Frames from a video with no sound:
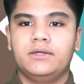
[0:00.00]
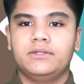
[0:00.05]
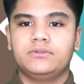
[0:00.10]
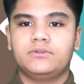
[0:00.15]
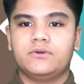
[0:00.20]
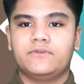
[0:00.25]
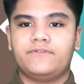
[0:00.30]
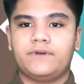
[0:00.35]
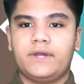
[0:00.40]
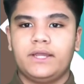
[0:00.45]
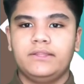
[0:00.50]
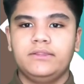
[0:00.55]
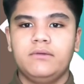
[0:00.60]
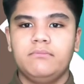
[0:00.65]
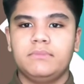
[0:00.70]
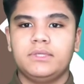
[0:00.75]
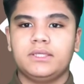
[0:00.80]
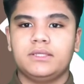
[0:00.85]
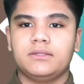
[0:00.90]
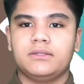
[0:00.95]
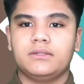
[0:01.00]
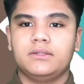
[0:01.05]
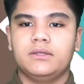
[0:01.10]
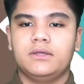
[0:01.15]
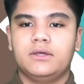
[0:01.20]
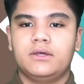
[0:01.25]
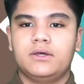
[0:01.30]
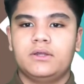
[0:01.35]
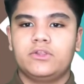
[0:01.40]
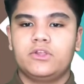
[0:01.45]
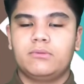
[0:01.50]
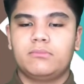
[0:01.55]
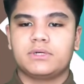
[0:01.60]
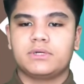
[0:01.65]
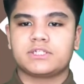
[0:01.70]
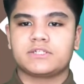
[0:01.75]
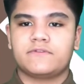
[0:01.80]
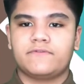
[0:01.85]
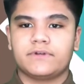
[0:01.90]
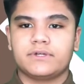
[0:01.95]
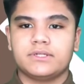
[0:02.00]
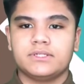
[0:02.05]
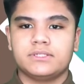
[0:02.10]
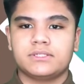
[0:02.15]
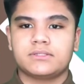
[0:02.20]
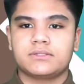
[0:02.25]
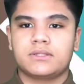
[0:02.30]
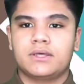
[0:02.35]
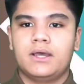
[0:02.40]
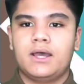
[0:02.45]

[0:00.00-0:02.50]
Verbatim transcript: To find the mean, you must first